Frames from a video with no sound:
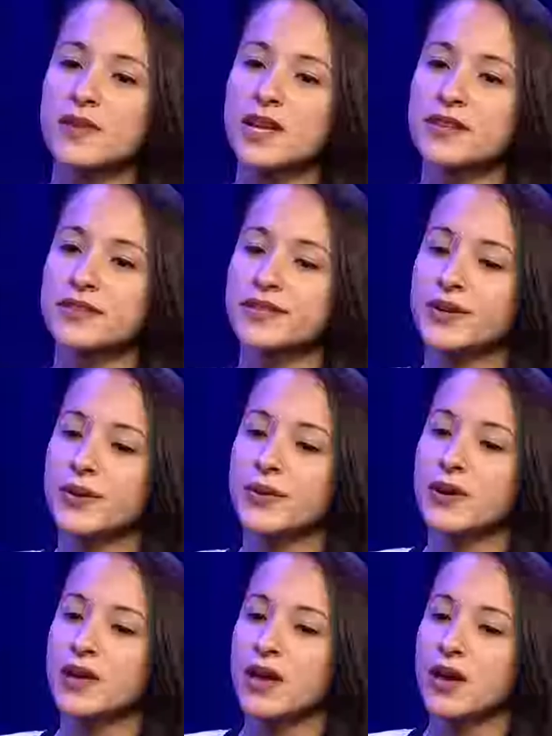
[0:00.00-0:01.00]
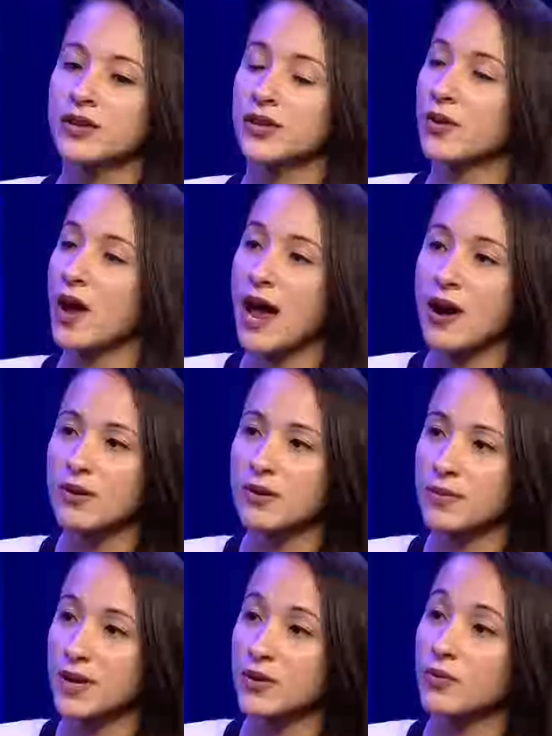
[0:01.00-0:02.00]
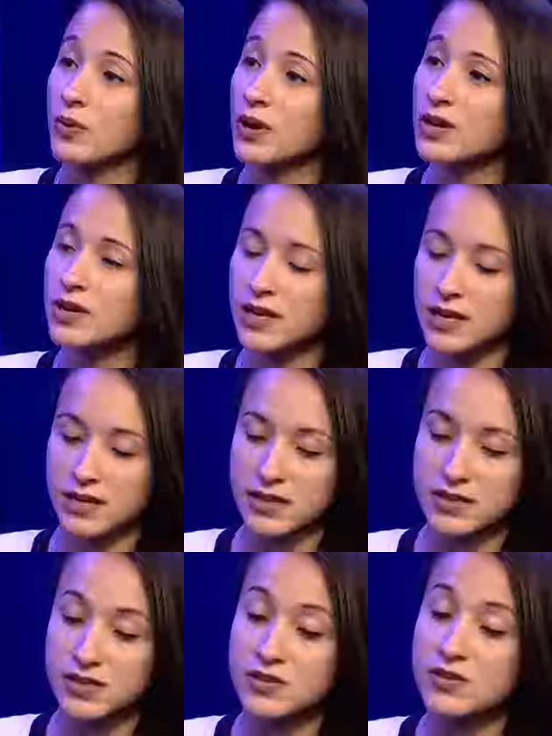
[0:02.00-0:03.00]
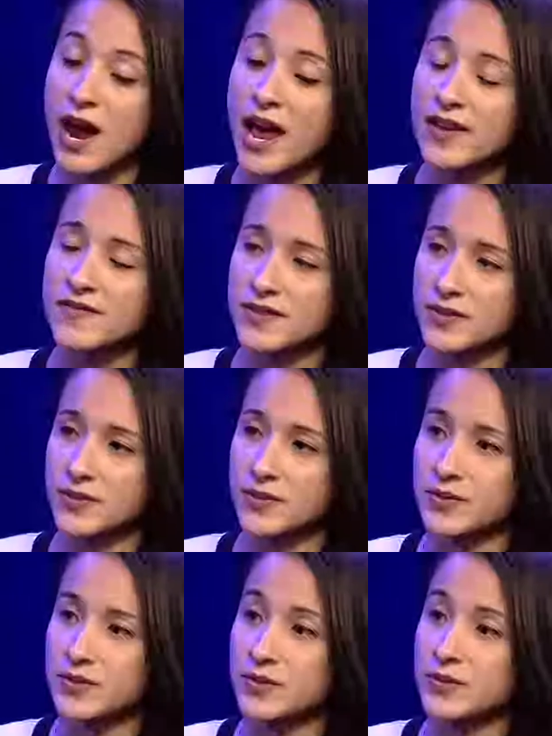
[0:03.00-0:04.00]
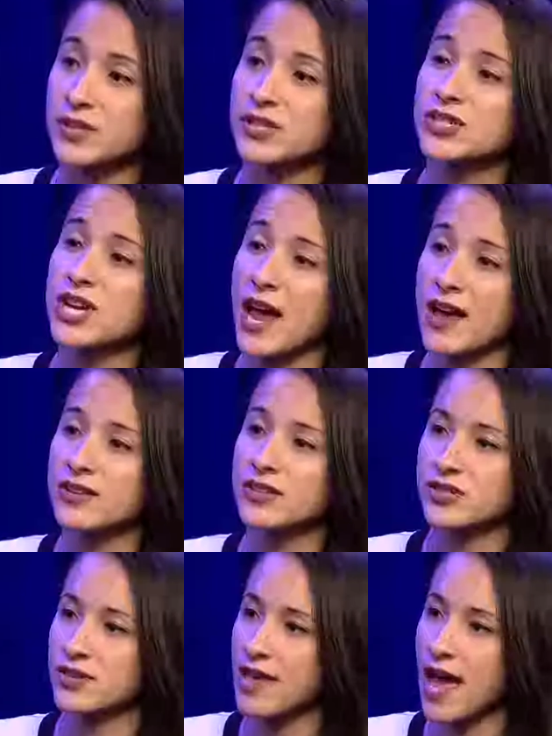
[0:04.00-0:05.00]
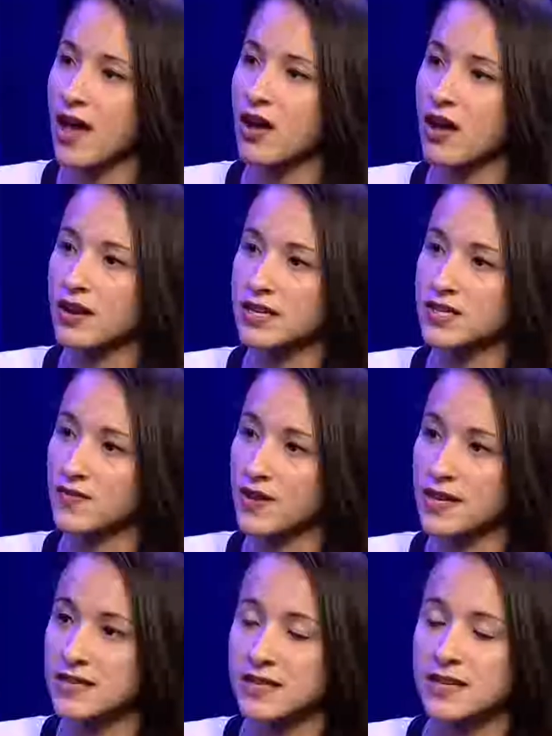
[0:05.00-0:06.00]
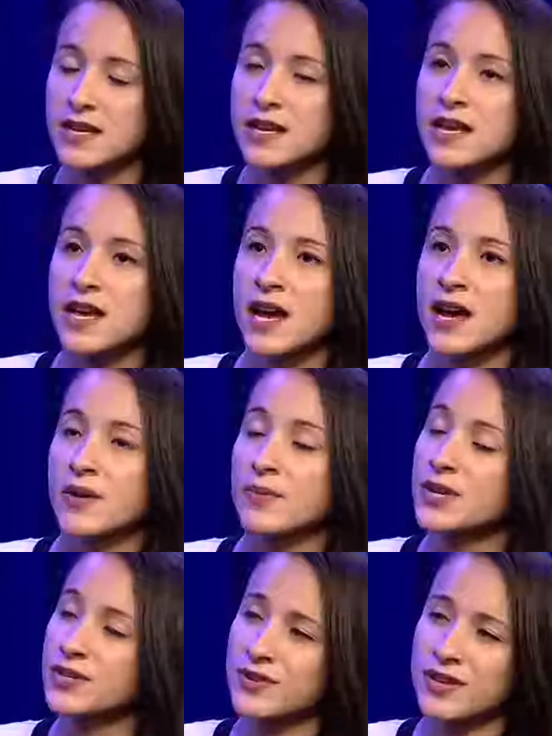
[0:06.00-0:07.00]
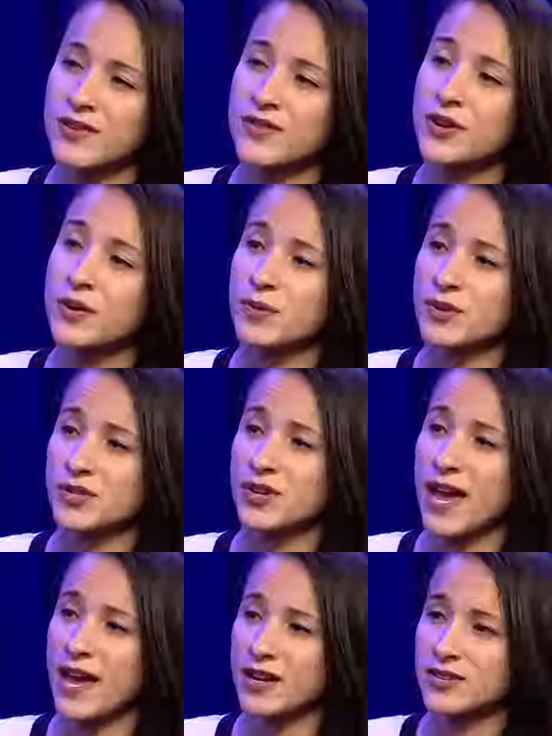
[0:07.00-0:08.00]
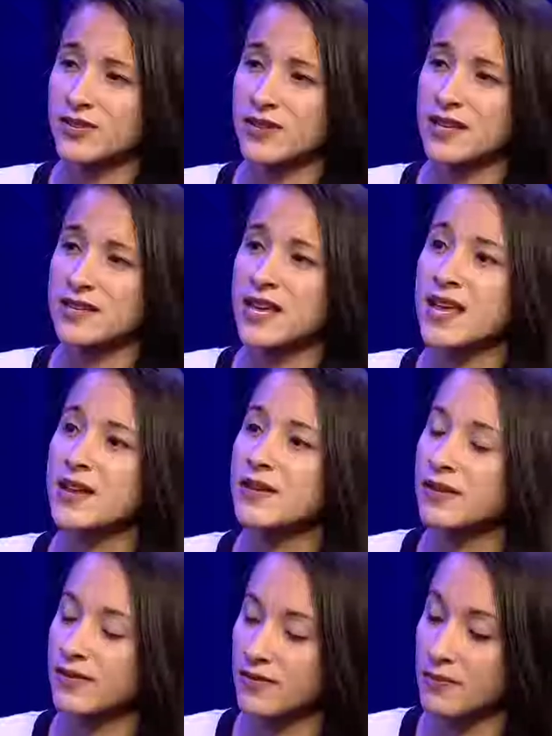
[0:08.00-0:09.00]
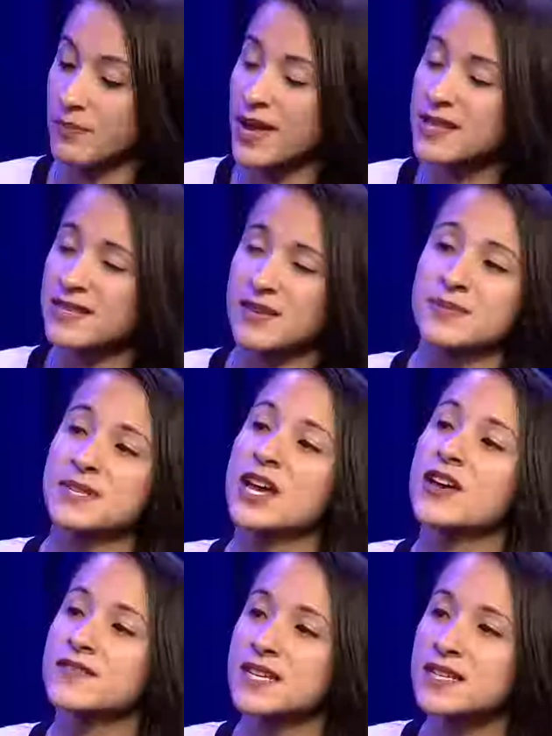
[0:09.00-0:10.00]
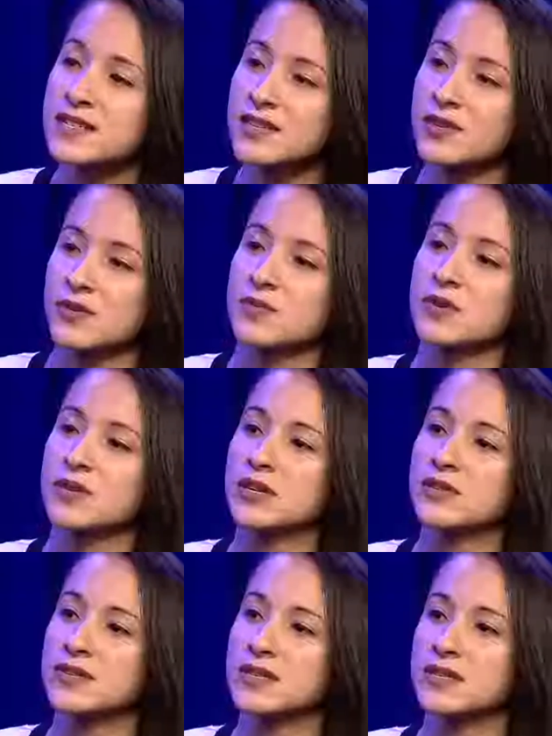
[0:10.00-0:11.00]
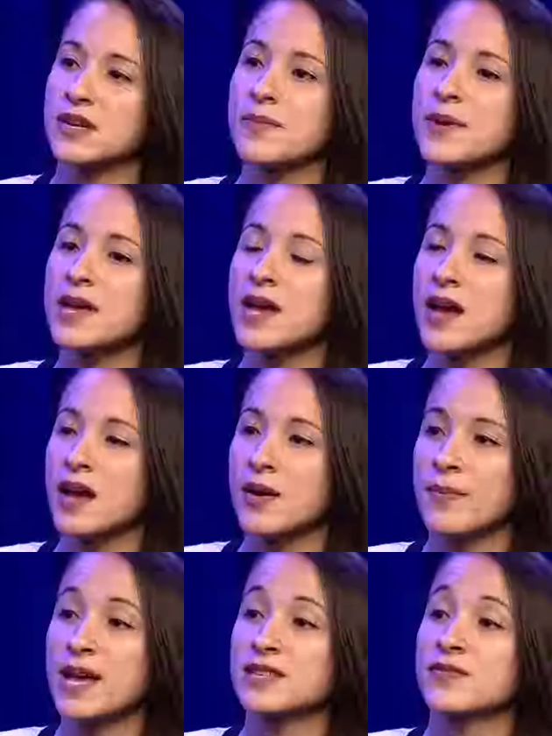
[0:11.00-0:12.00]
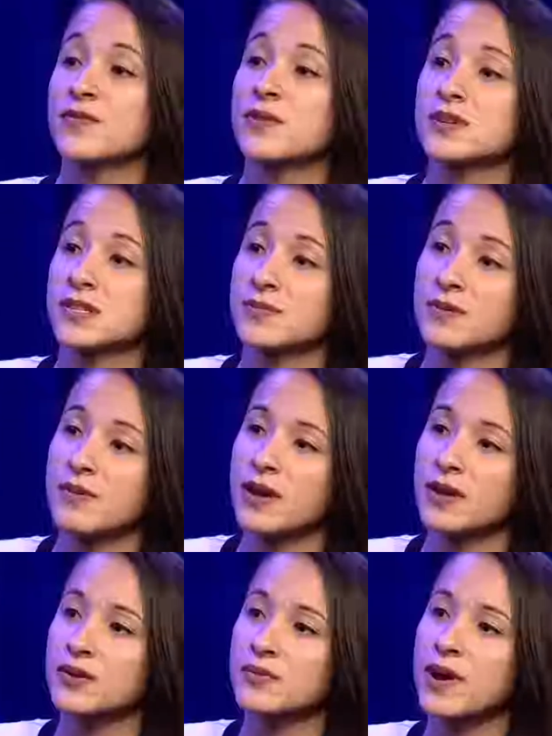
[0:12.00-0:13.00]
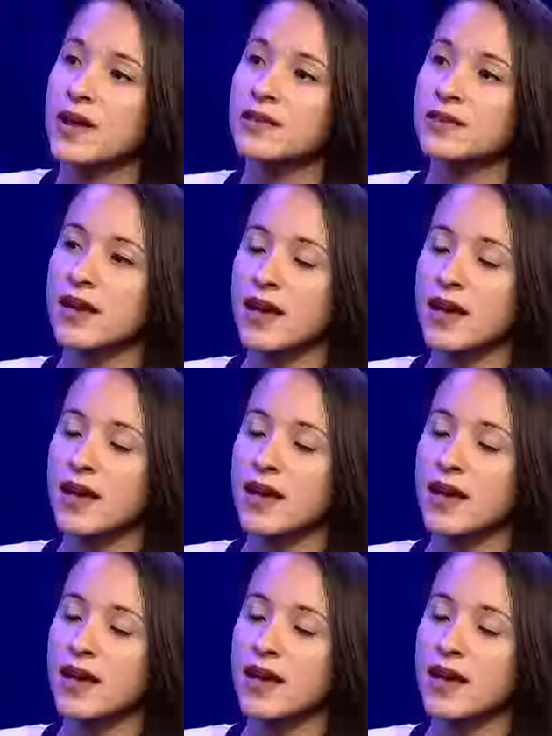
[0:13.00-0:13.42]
And so, you know, our main work strives to really challenge that on its face and make sure that every commercial actor that embeds themselves into the criminal legal system has a force to be reckoned with.